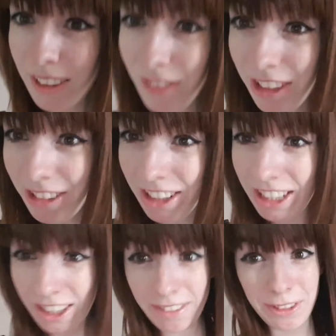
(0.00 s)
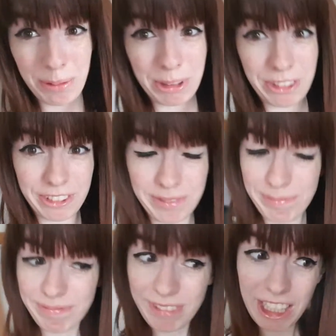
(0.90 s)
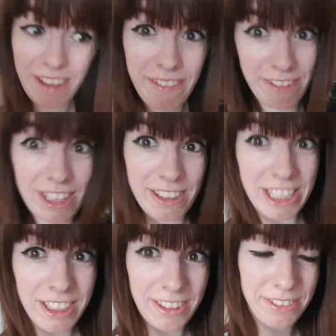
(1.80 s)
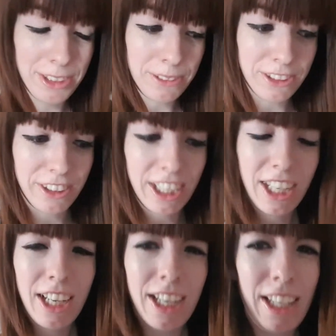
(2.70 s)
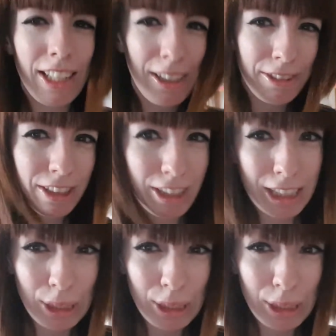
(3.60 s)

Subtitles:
very comfortable, very comfortable, and they were only